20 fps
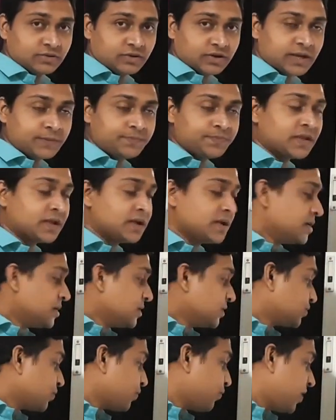Okay,
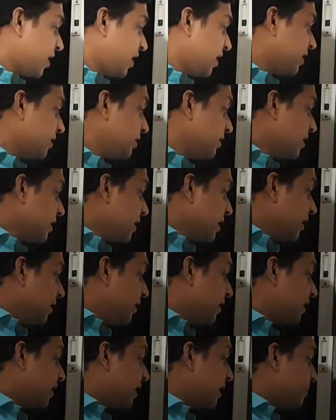so when
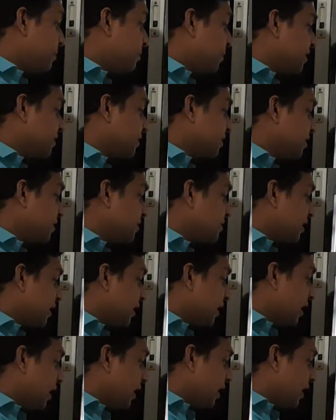the temperature is,